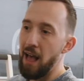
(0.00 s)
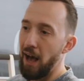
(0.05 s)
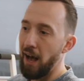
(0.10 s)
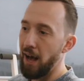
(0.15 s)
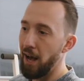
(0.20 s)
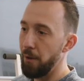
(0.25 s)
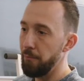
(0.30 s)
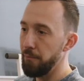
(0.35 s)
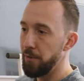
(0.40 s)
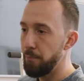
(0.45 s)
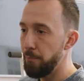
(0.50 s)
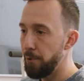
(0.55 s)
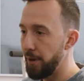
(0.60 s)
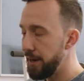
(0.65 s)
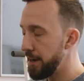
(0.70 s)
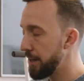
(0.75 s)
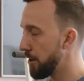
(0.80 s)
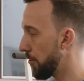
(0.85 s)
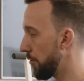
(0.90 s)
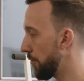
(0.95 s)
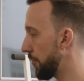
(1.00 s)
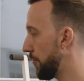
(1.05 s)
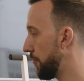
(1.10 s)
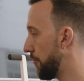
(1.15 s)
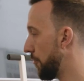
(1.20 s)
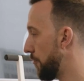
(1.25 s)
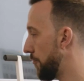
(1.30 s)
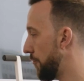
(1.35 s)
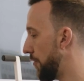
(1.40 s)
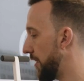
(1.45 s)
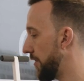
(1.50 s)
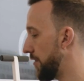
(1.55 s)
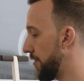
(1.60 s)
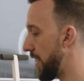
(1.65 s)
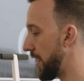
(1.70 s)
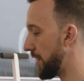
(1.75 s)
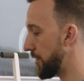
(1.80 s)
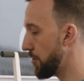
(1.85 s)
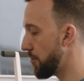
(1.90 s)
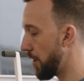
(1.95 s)
Um, depending on the surface
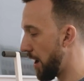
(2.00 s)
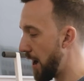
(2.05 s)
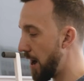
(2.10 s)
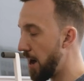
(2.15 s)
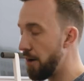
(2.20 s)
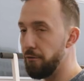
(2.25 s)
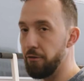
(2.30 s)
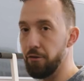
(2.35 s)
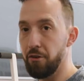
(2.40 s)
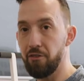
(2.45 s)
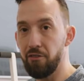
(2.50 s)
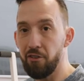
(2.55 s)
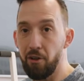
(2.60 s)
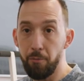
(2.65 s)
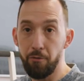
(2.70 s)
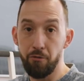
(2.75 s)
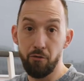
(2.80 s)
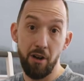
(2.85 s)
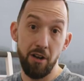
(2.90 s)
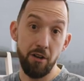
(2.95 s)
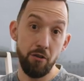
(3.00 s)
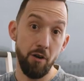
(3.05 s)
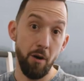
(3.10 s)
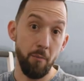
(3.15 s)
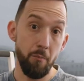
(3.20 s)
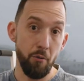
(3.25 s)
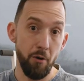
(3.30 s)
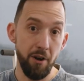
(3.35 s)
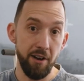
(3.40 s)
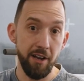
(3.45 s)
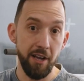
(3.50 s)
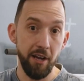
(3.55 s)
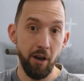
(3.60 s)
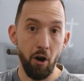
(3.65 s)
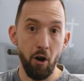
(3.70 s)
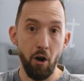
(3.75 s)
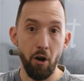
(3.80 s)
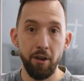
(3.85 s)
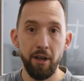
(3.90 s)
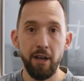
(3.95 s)
that you have, on the substrate you are printing
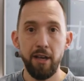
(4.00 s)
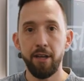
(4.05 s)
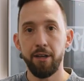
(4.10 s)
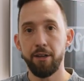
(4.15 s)
on,